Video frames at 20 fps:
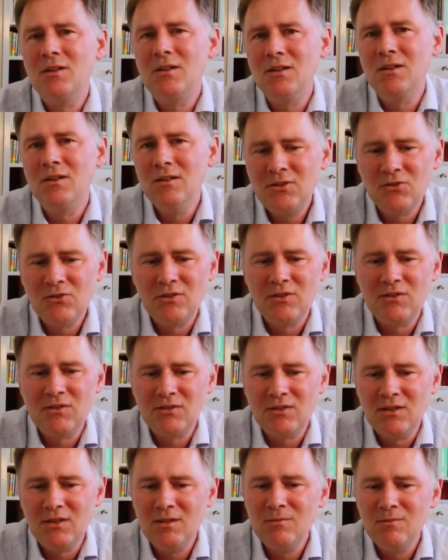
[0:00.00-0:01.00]

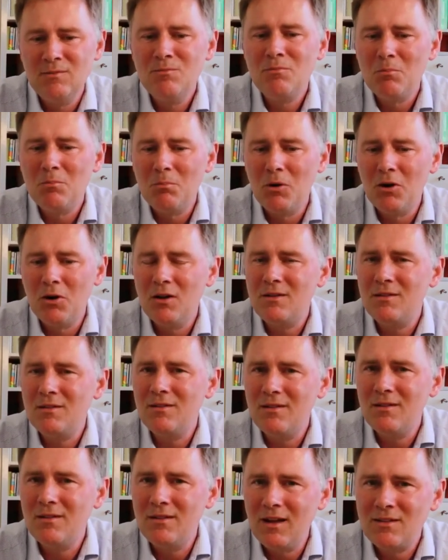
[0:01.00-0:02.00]
literacy, but
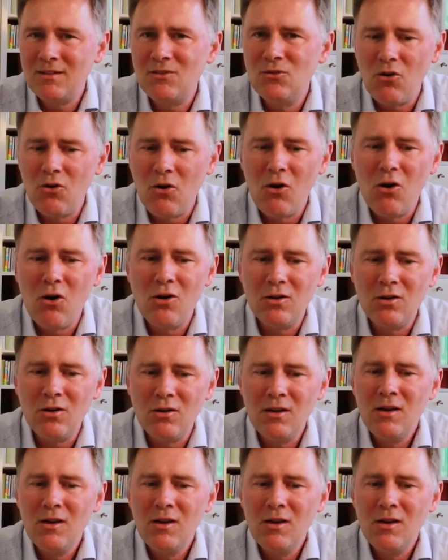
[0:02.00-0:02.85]
that's not all.